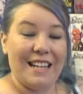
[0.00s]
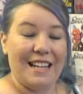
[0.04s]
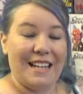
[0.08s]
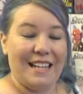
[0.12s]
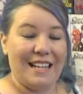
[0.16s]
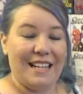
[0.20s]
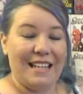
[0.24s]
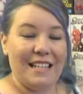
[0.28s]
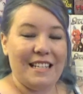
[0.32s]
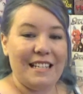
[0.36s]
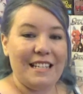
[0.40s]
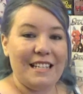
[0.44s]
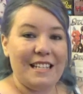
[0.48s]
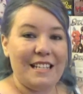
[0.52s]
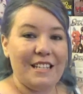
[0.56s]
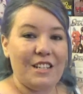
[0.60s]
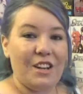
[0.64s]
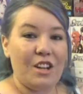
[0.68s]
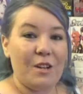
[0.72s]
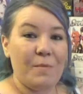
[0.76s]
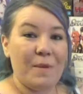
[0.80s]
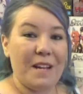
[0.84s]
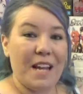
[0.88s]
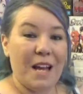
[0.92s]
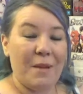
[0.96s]
It is
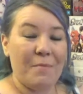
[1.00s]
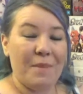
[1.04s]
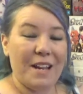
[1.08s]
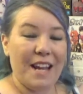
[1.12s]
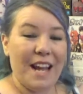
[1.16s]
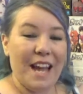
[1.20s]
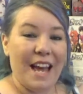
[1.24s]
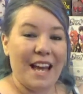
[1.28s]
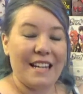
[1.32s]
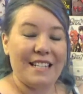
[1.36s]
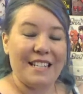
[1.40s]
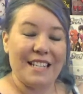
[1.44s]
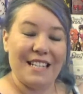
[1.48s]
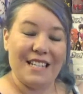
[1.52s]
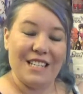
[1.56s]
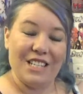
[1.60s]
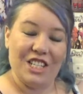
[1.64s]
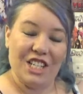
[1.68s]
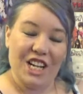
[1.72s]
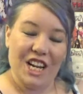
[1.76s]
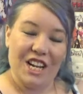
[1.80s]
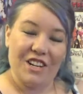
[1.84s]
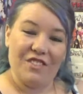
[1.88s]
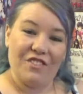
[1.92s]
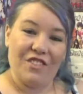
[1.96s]
going to be coming out in
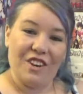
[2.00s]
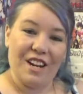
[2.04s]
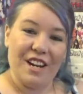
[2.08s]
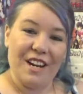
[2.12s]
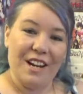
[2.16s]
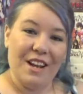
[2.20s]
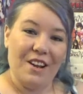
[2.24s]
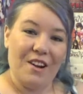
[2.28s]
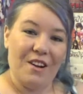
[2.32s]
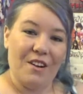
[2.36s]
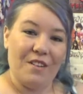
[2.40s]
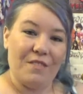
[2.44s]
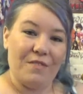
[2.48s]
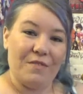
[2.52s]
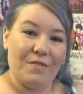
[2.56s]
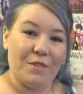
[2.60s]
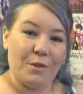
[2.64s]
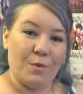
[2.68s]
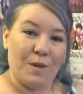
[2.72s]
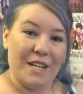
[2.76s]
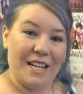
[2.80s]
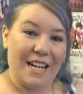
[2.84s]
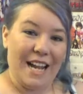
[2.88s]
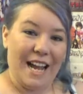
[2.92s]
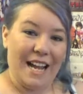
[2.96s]
January of
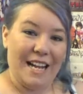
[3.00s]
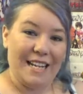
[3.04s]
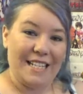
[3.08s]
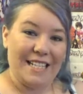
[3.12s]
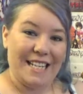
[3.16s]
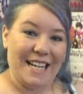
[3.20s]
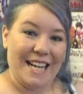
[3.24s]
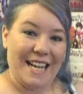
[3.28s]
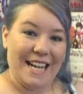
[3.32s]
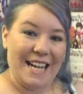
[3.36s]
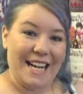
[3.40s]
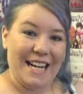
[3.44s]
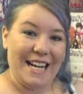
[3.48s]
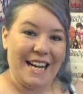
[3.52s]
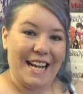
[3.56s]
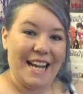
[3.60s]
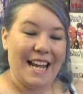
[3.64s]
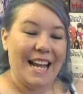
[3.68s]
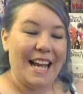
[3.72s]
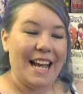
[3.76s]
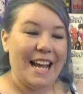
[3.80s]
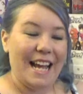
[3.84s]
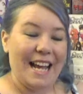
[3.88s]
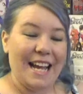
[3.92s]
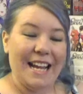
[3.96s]
2018
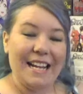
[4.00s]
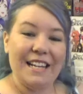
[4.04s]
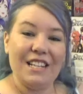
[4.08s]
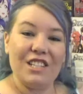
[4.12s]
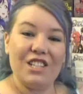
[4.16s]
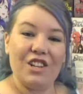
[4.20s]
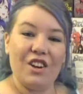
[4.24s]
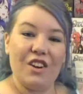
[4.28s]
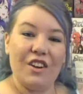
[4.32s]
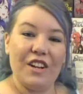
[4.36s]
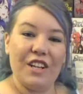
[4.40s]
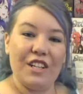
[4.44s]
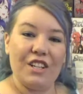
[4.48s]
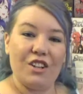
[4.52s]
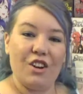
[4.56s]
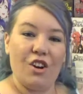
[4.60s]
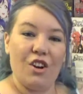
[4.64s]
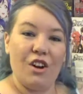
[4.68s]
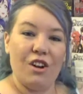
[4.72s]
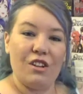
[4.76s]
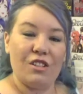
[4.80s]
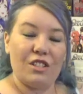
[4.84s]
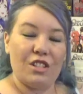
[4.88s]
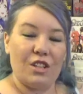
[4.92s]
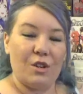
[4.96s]
and is going to
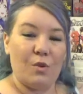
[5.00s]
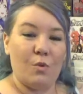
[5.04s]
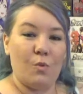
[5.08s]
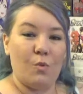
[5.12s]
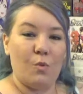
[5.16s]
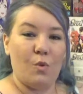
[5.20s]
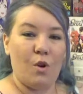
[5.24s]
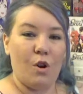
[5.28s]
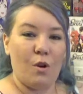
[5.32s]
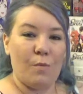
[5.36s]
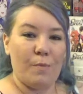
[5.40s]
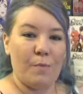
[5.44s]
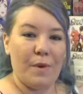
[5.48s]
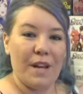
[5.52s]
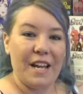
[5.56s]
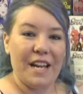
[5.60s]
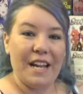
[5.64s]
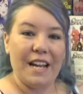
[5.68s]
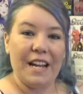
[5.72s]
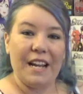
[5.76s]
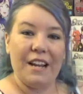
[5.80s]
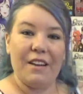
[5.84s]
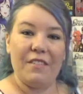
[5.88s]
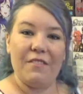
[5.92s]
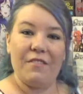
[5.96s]
cost a
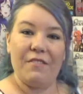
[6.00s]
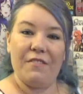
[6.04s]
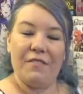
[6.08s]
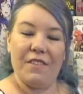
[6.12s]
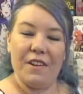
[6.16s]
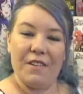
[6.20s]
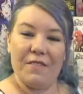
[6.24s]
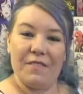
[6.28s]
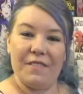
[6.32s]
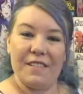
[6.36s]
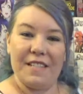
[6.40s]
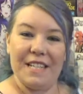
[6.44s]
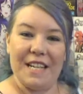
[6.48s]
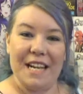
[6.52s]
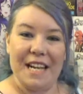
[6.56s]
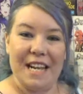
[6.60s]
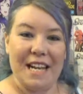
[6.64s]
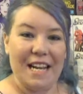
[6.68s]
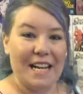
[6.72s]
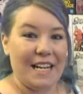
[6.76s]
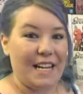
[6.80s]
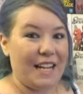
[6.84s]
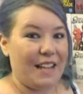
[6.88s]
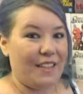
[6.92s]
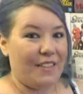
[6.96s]
whopping
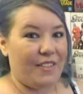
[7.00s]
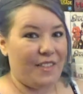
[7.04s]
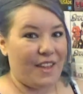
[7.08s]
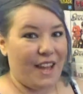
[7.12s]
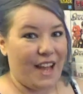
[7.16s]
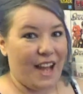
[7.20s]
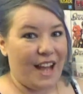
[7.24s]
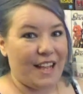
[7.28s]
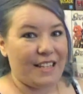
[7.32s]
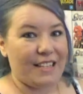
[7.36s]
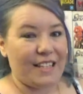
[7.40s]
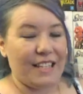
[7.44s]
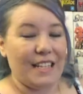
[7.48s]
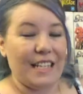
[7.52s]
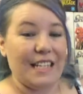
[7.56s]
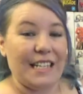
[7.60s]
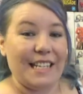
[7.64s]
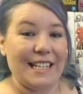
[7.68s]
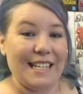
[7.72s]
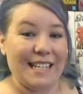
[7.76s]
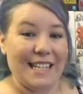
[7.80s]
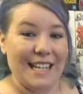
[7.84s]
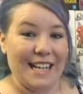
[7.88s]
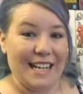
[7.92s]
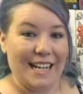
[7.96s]
15,000
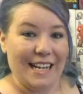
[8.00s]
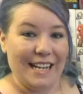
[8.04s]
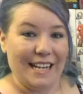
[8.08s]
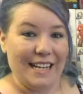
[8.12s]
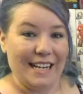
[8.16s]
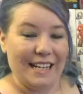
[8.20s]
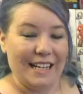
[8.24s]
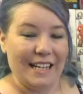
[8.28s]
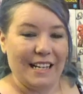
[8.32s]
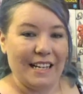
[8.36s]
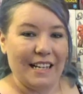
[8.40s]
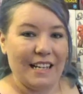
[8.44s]
yen.